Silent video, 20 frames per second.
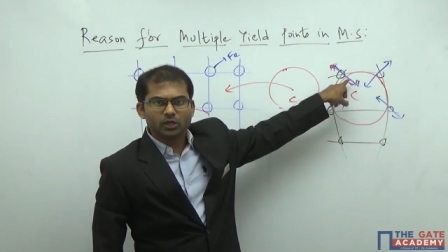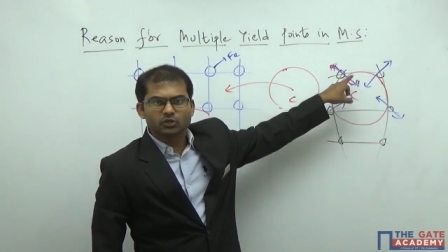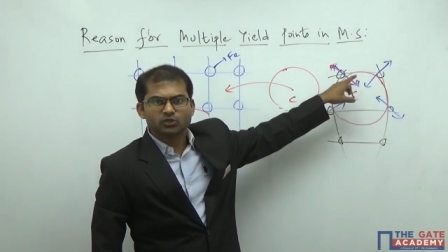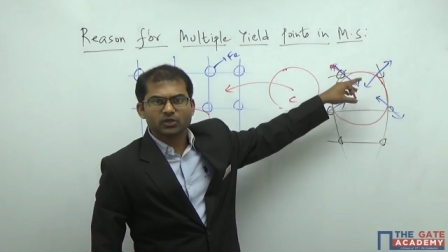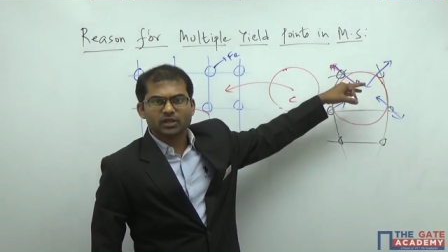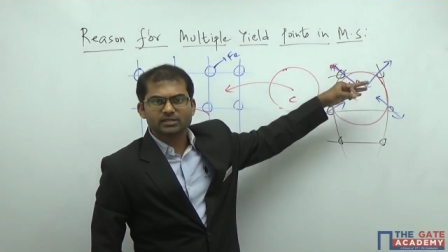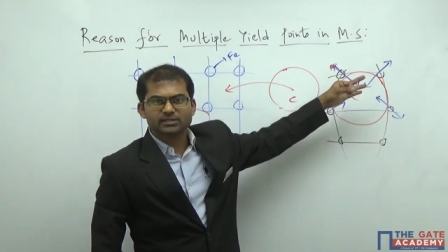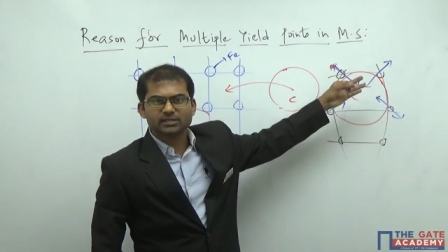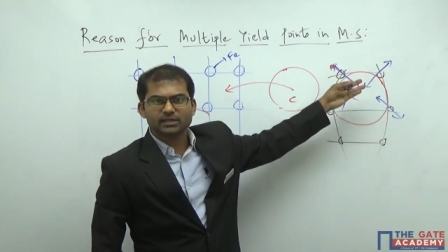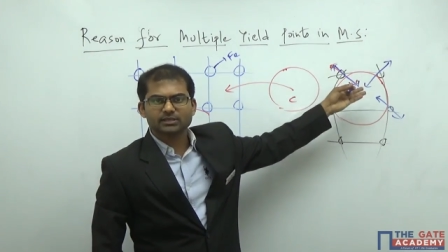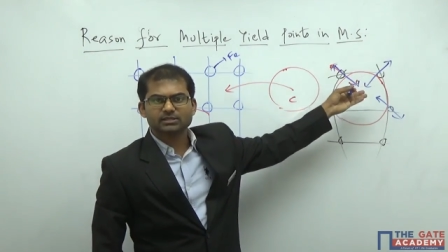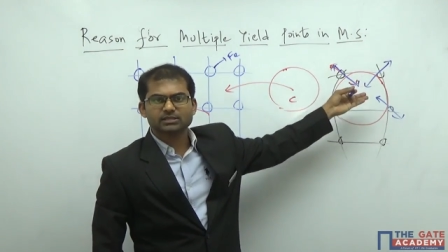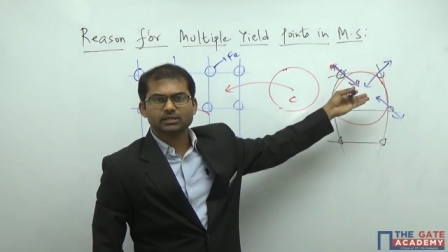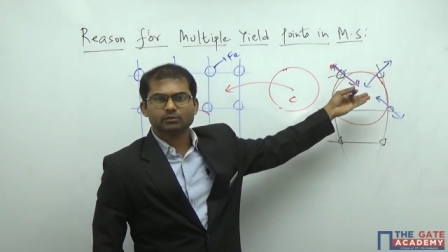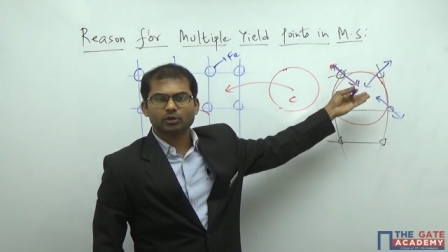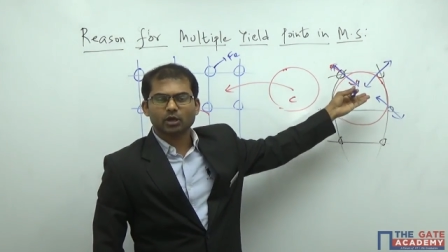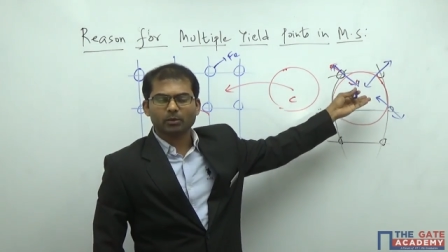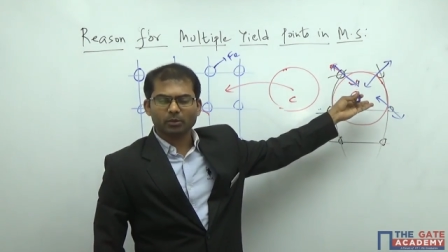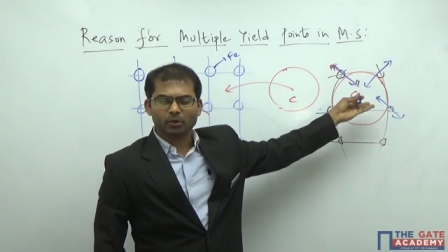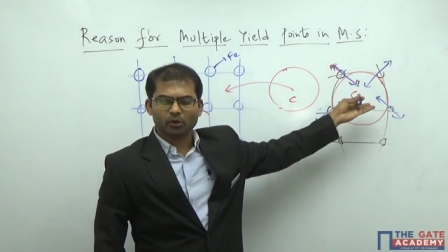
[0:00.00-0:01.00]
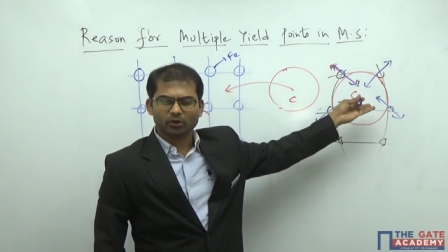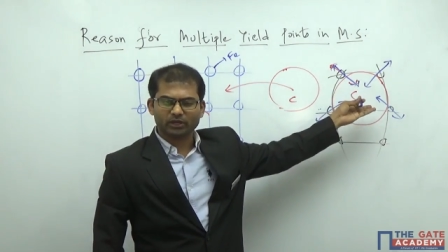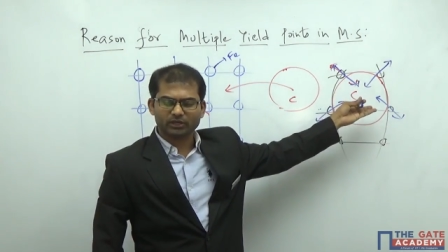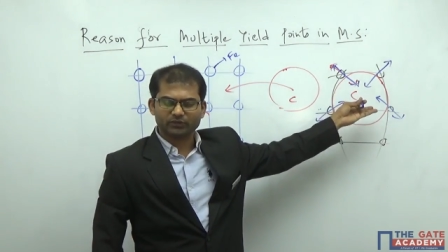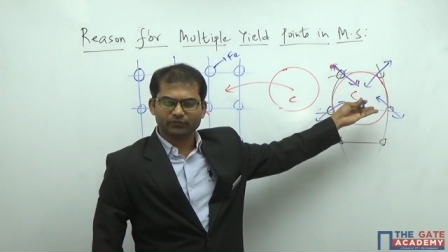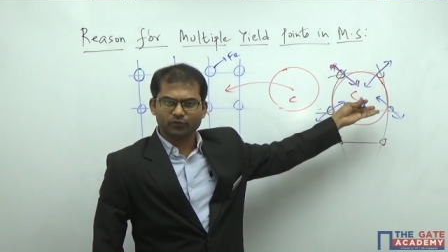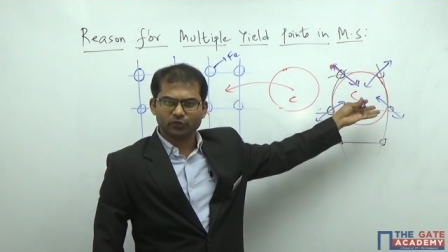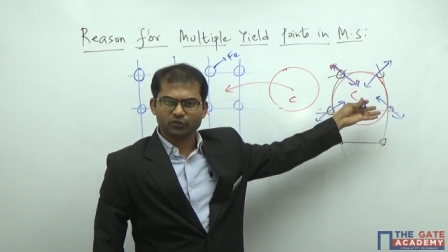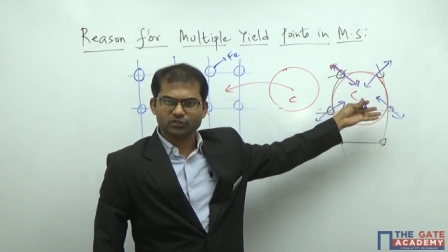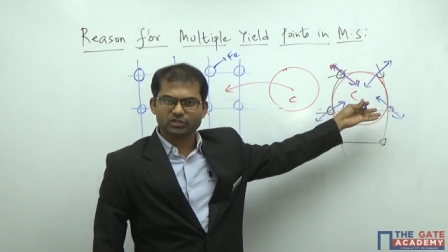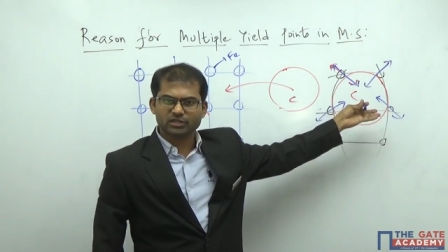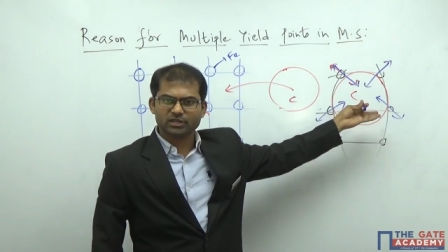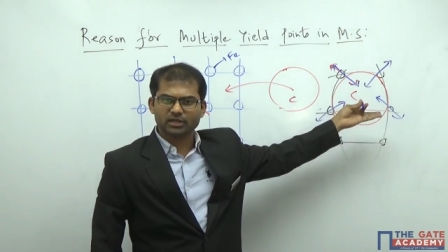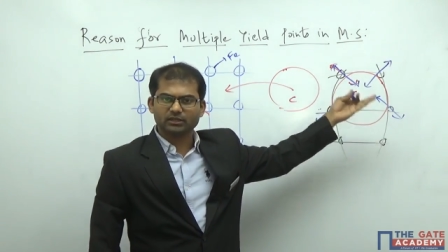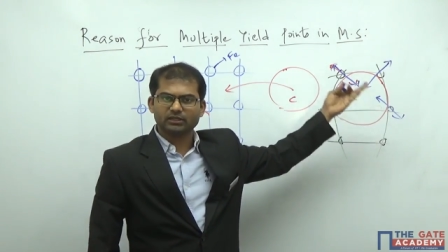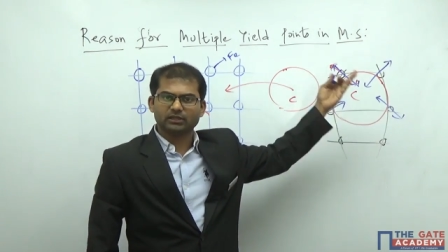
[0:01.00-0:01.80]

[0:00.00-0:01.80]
So, as there is some normal contact force here,